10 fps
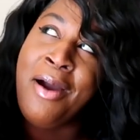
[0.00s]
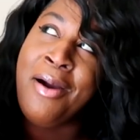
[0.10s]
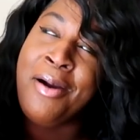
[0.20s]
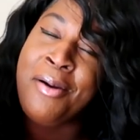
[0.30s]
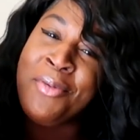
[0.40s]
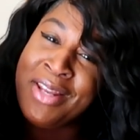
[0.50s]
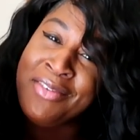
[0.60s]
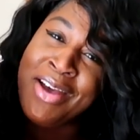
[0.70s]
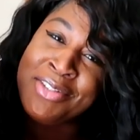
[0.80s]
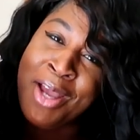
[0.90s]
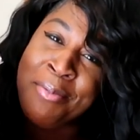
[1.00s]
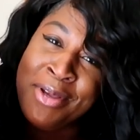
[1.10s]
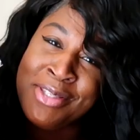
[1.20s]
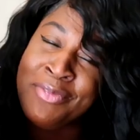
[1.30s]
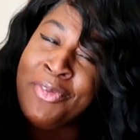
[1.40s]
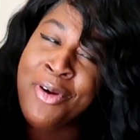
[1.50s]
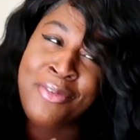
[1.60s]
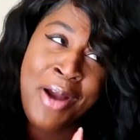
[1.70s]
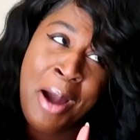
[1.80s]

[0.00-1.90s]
um, whenever I shop at Sephora.